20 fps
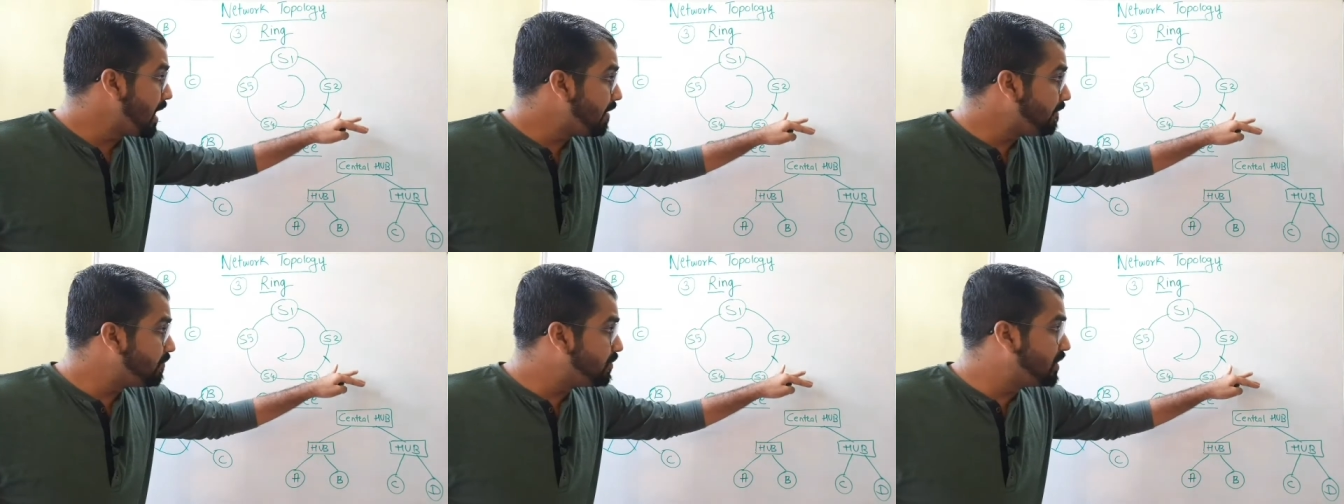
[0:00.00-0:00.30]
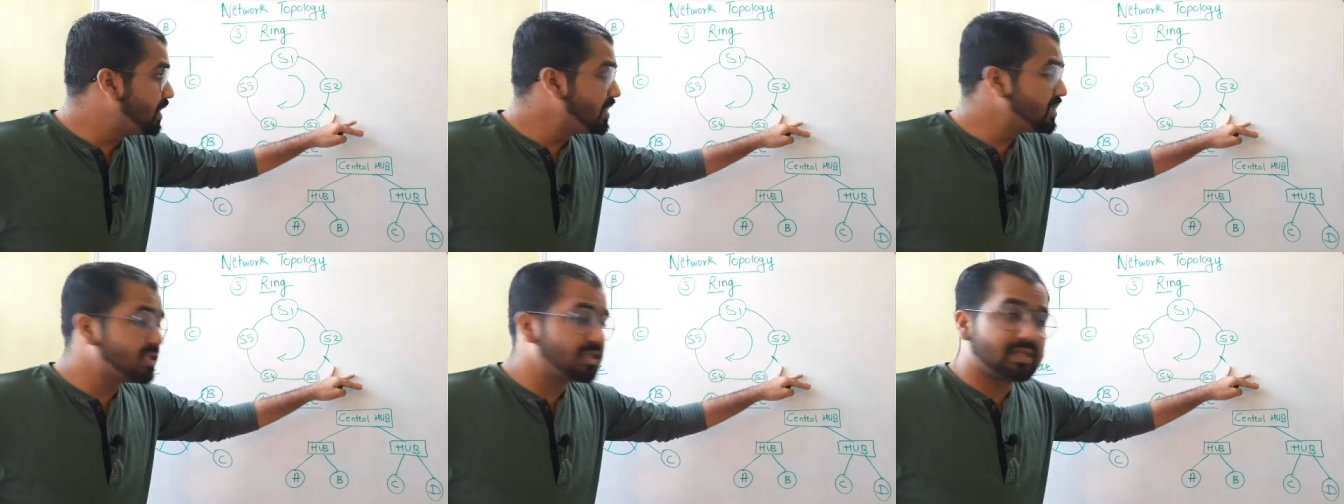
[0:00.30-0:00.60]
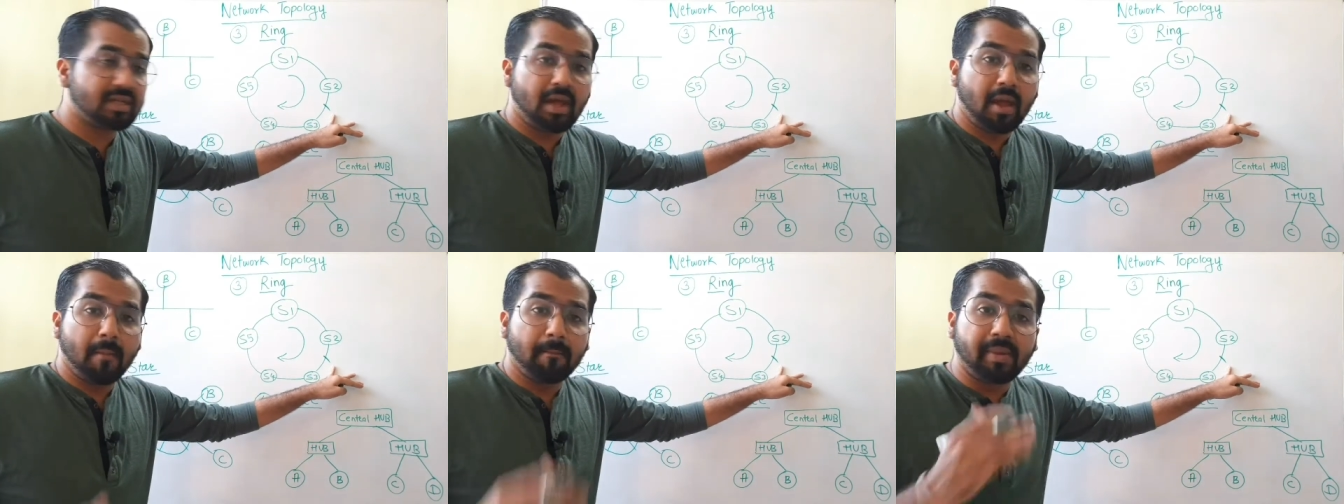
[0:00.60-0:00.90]
if
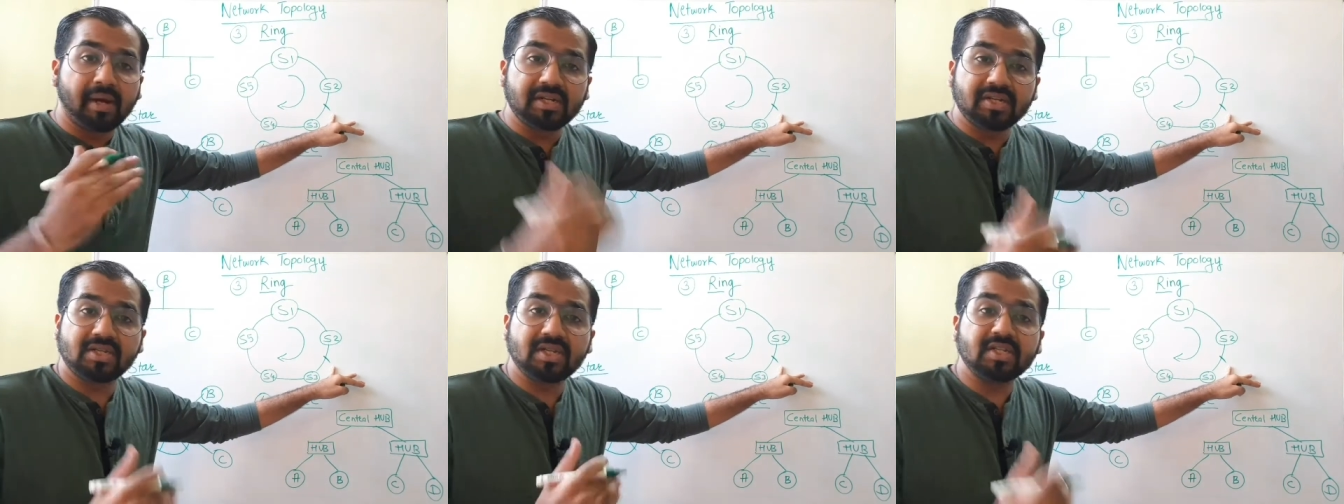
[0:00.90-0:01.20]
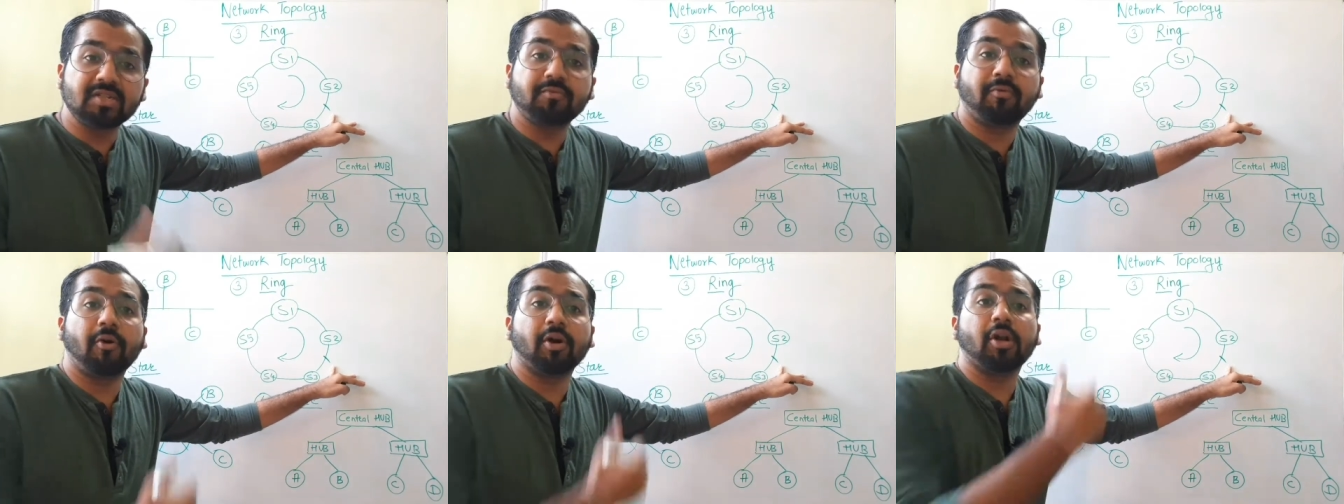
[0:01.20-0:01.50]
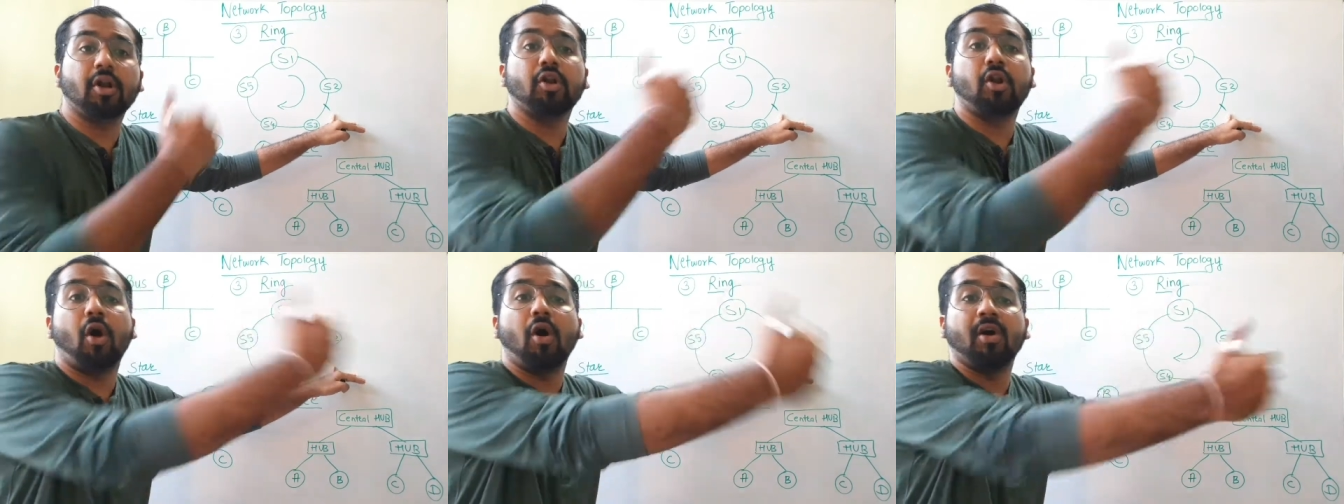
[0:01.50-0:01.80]
this persists
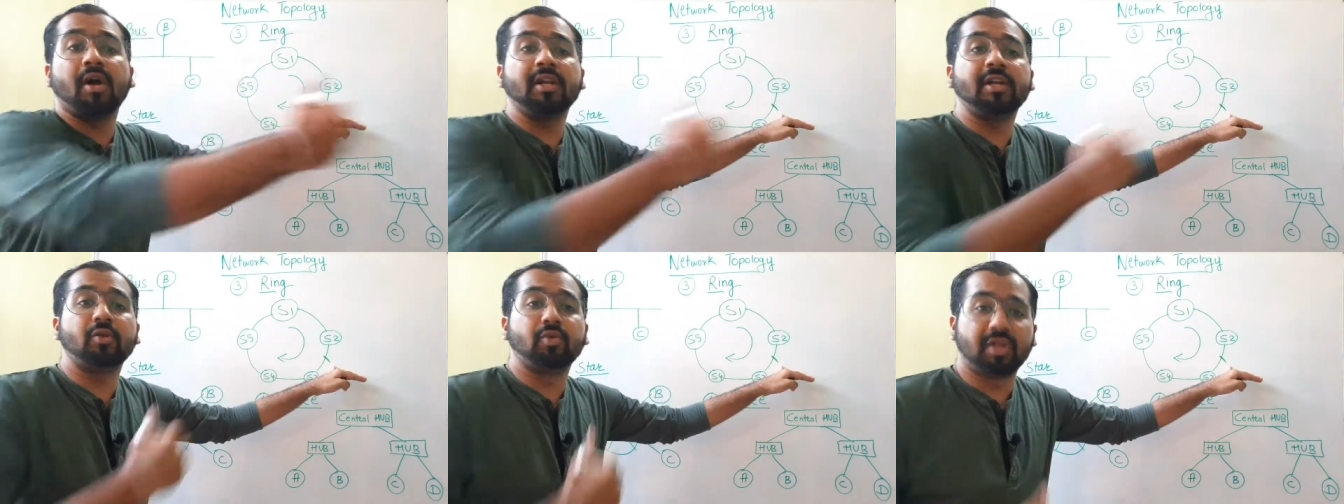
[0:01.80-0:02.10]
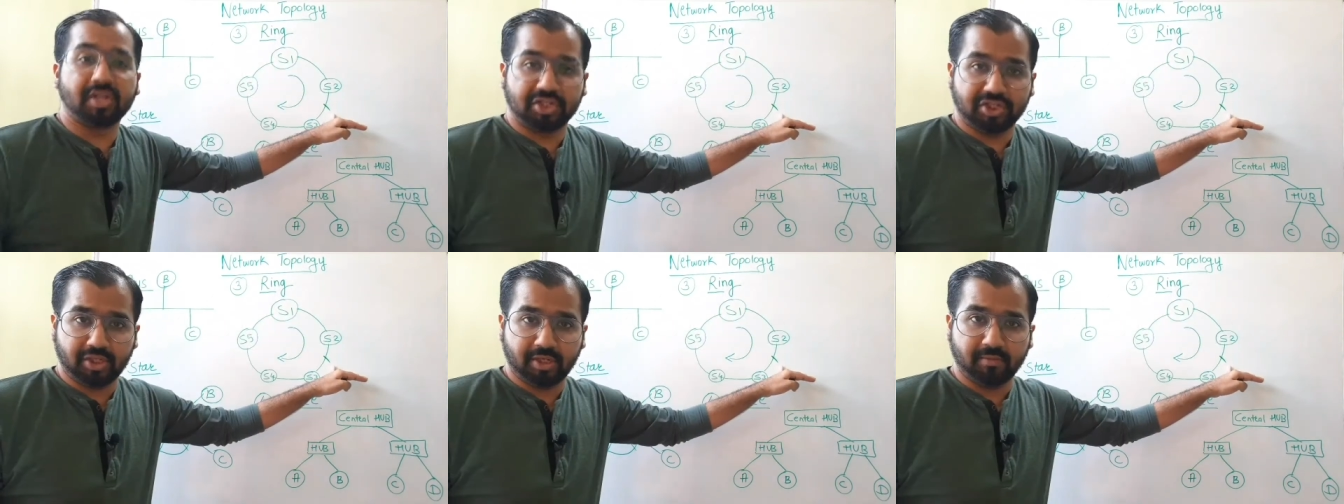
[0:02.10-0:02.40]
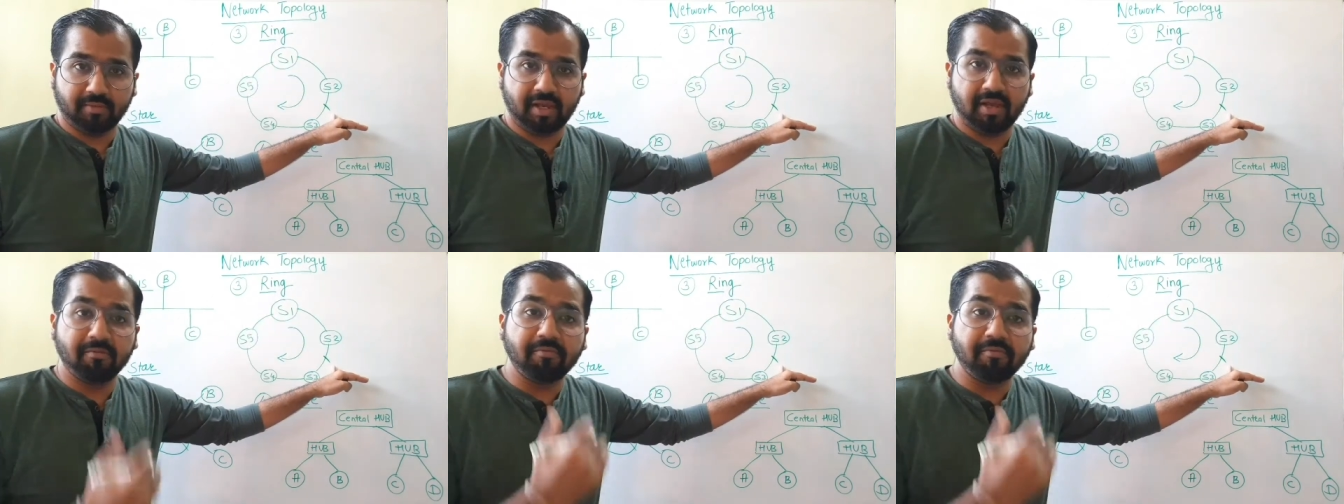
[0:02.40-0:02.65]
for a longer duration,